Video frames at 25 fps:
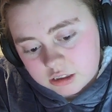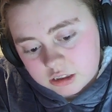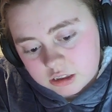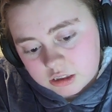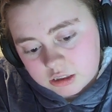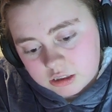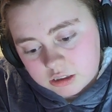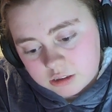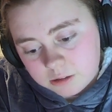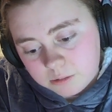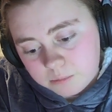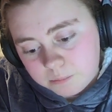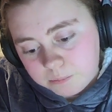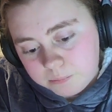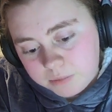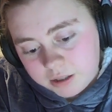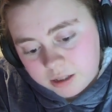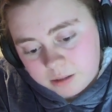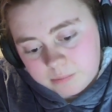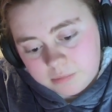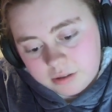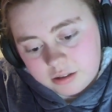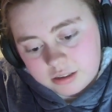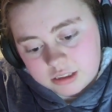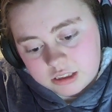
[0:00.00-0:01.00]
some
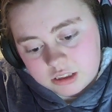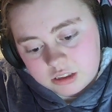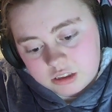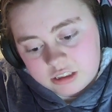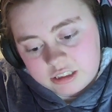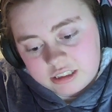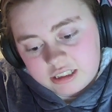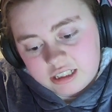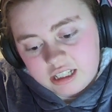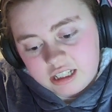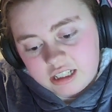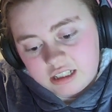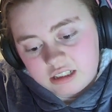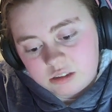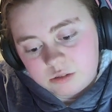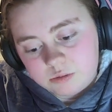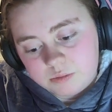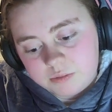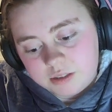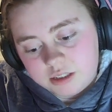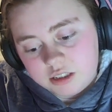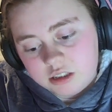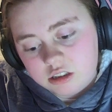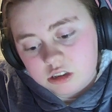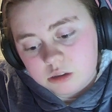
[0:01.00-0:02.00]
big mountains and islands
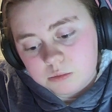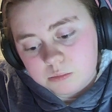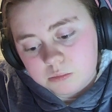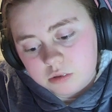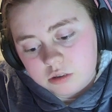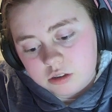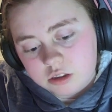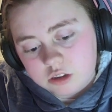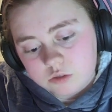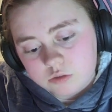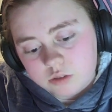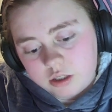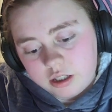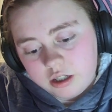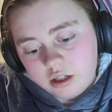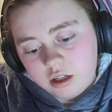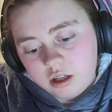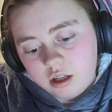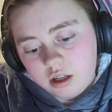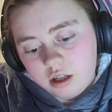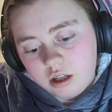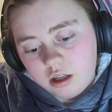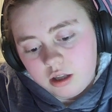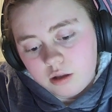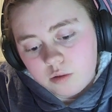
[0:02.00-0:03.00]
with huge borders, right?
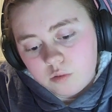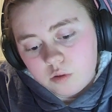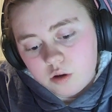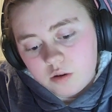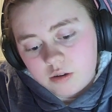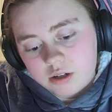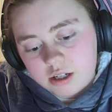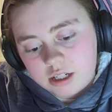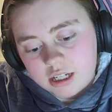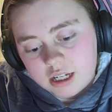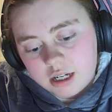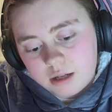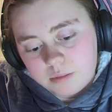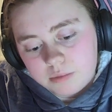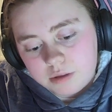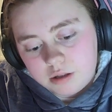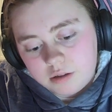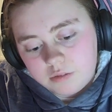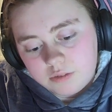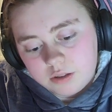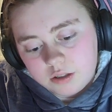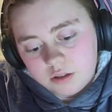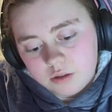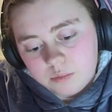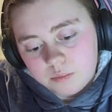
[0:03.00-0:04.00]
Or we can get a
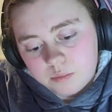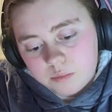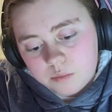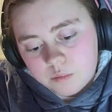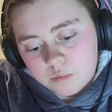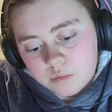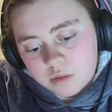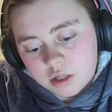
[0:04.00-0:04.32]
better view.